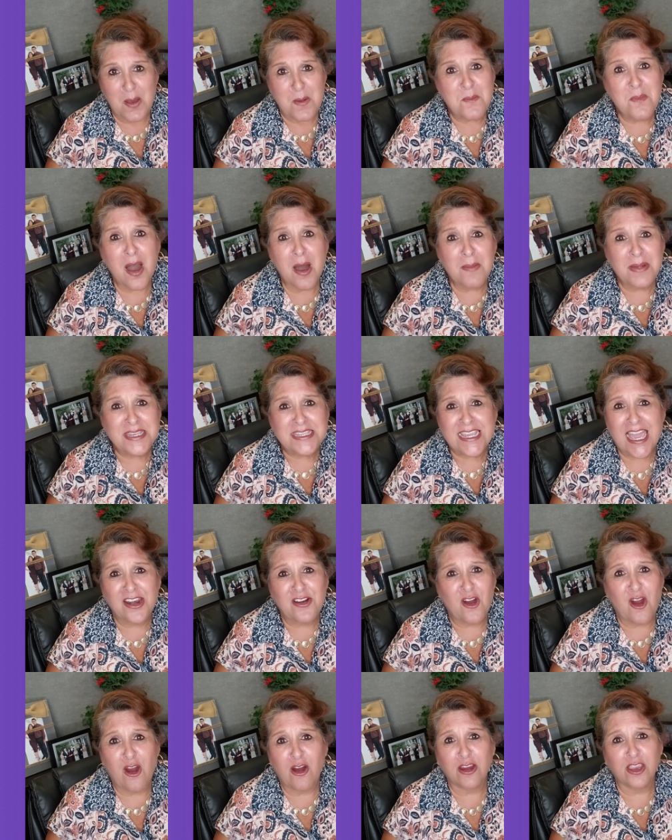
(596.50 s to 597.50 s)
mom and dad
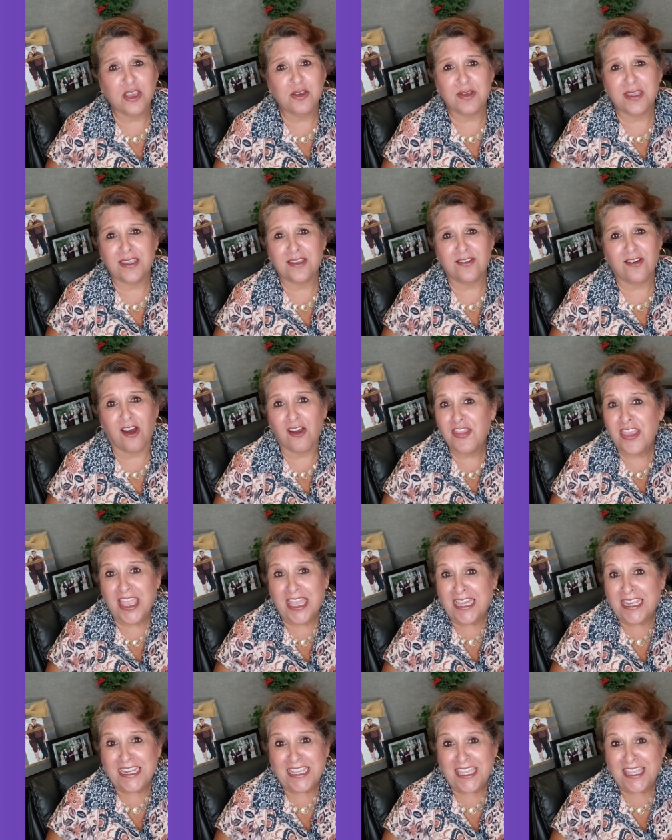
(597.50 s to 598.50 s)
are arguing. Are they
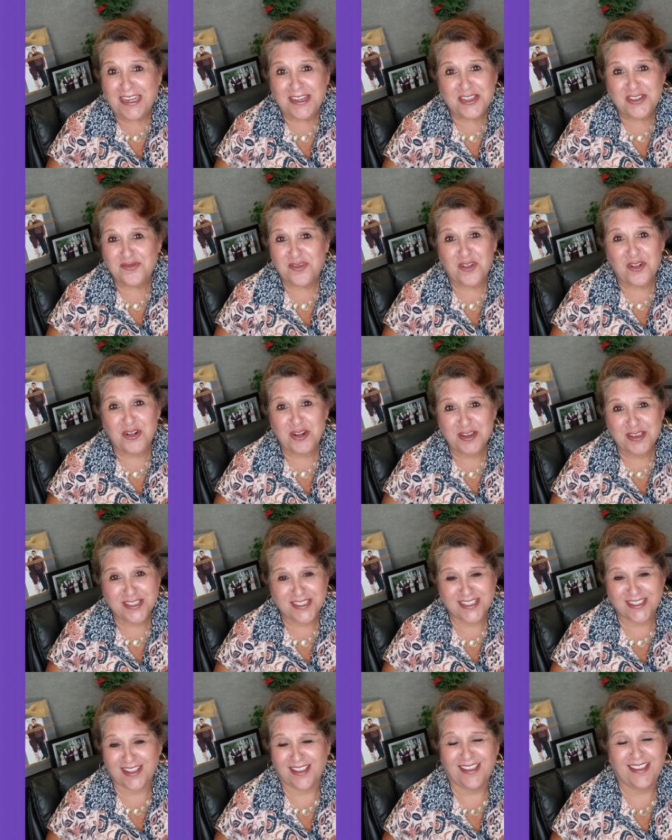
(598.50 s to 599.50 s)
going to get a
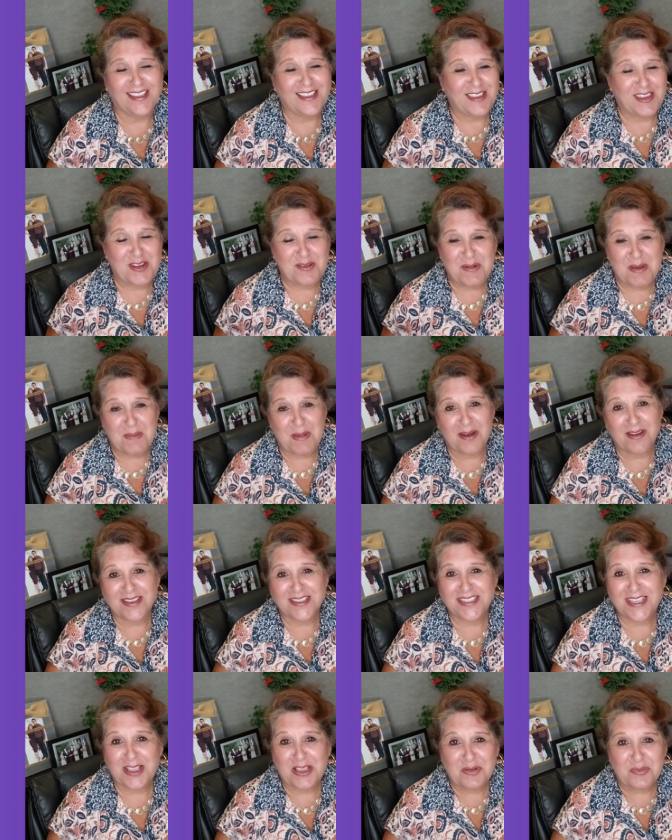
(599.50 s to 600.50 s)
divorce? You know, my
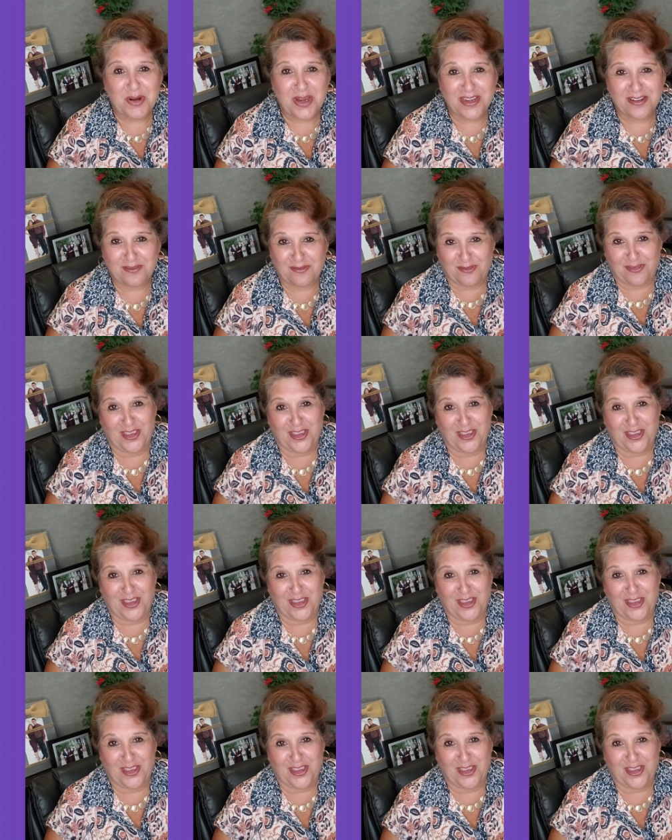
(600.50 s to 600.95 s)
parents celebrated